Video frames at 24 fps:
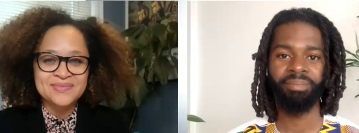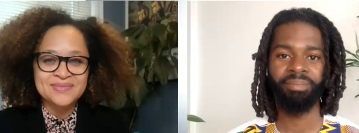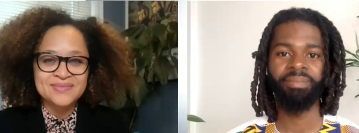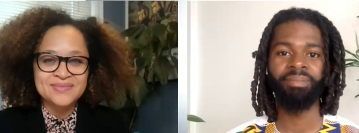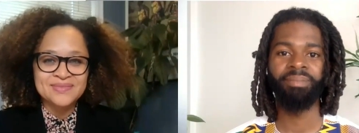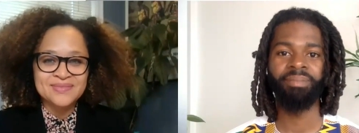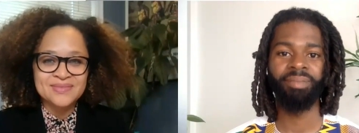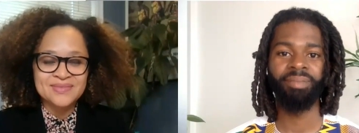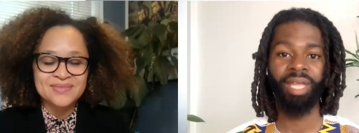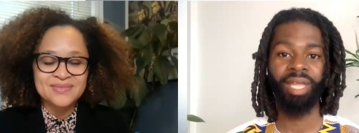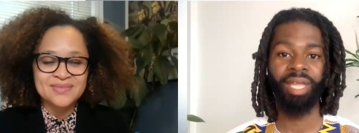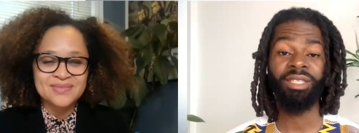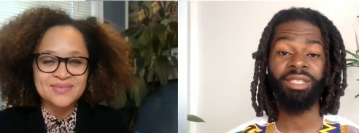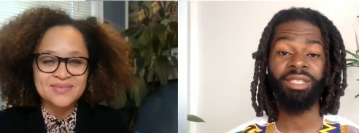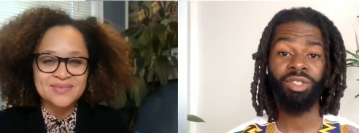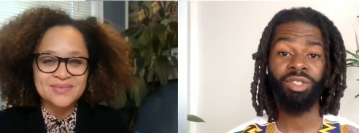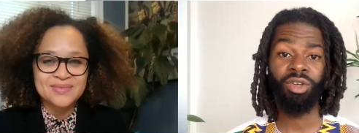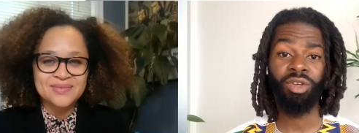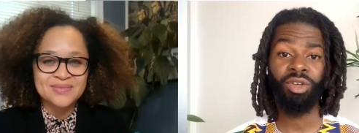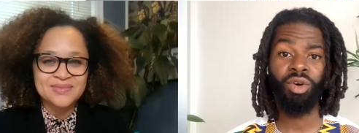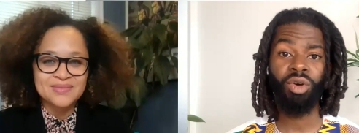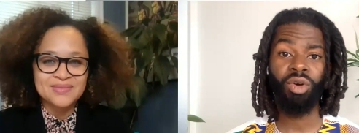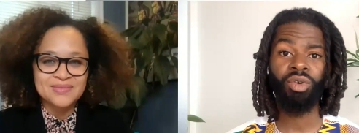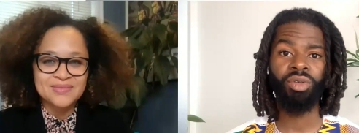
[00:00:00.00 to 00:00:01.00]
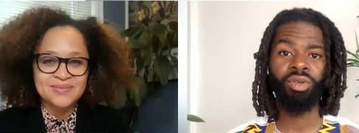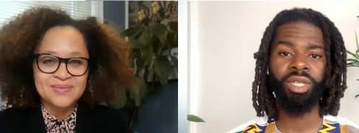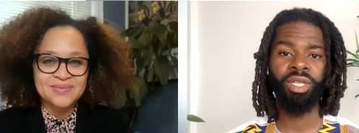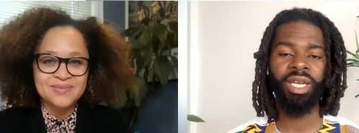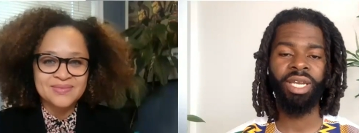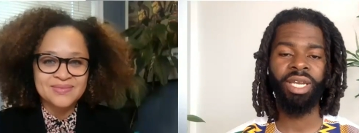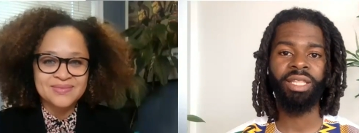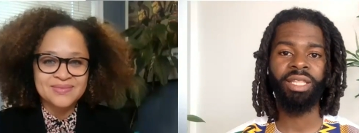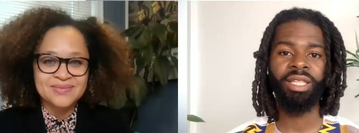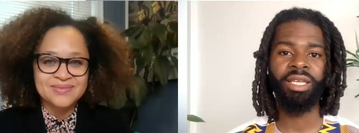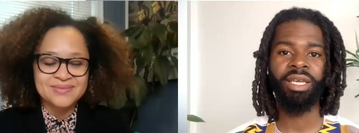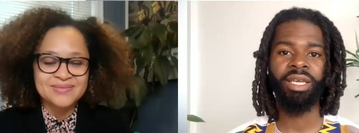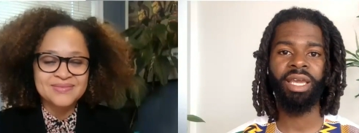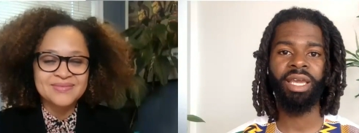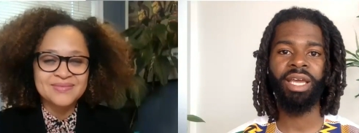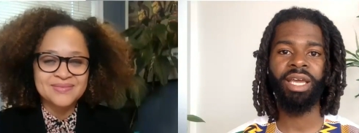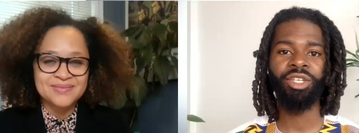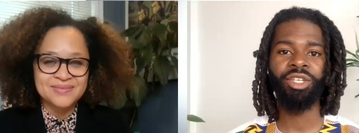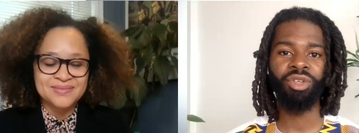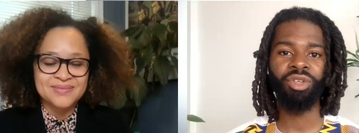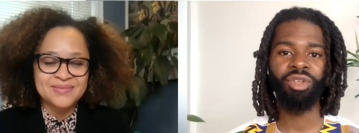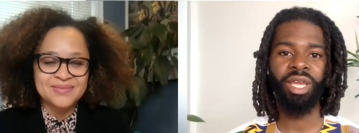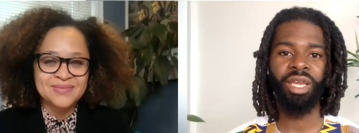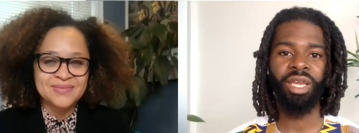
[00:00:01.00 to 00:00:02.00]
Speaker 1: that's the goal and i think
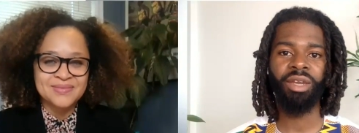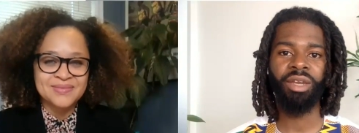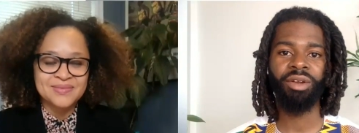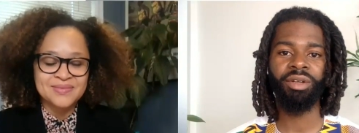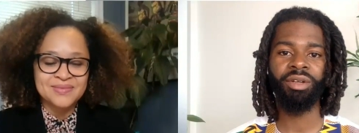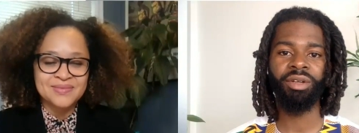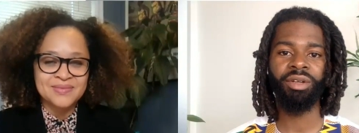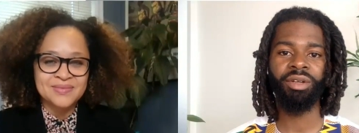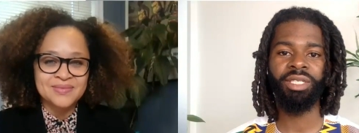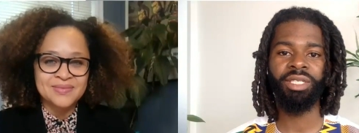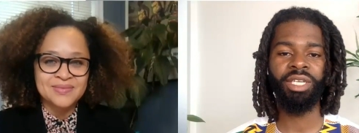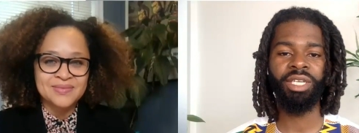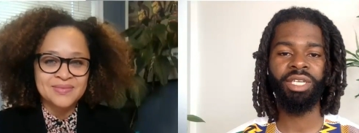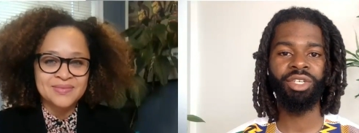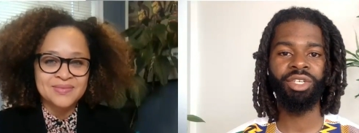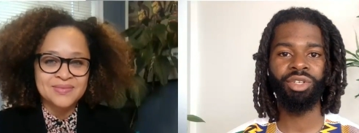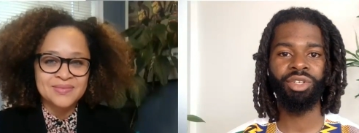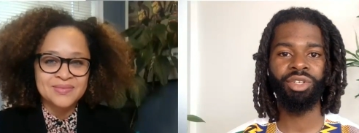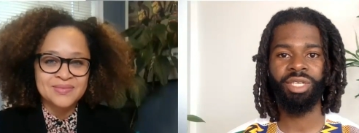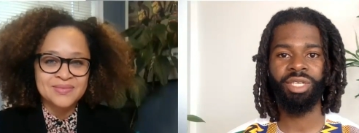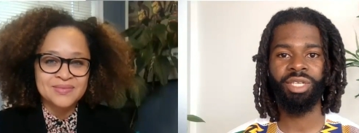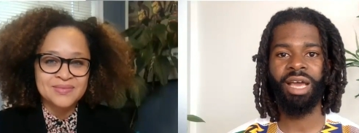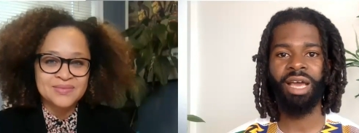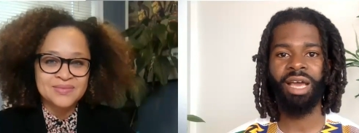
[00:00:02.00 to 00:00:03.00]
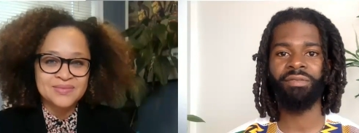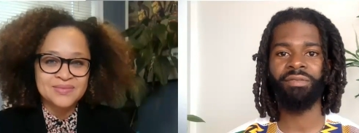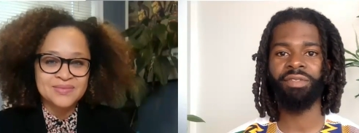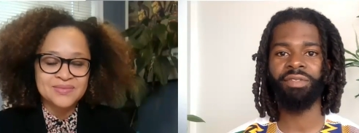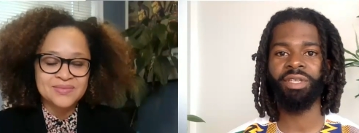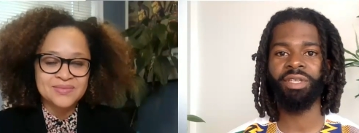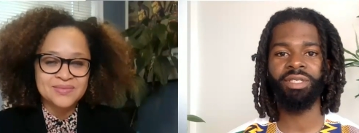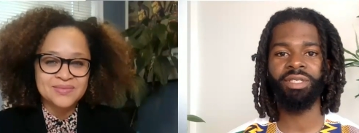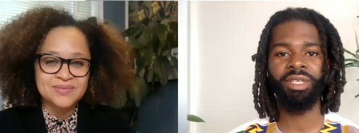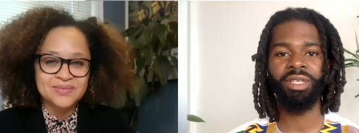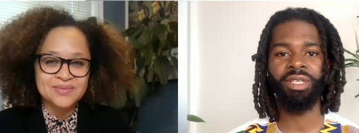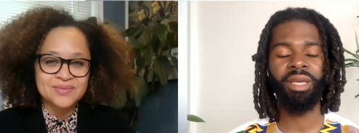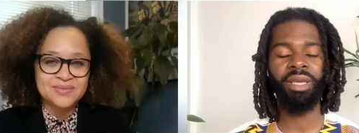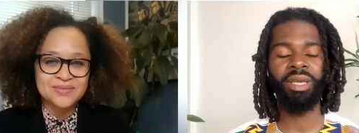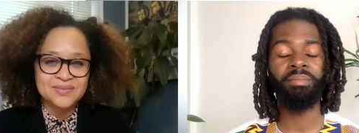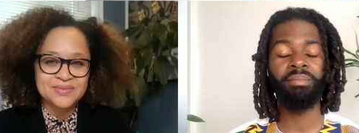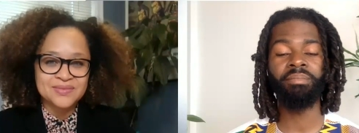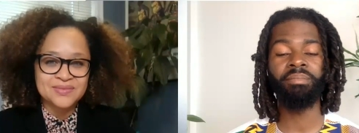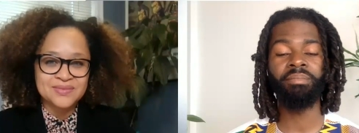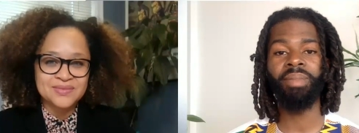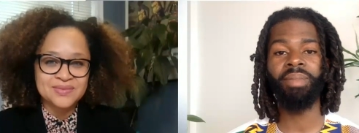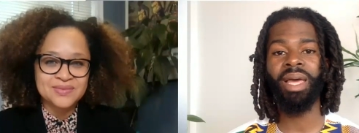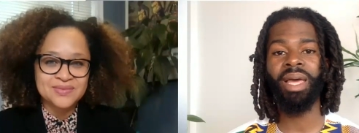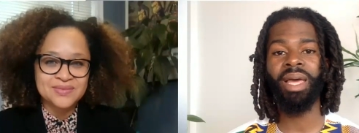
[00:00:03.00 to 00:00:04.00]
educators and teachers have this
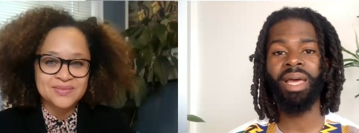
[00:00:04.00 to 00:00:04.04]
immense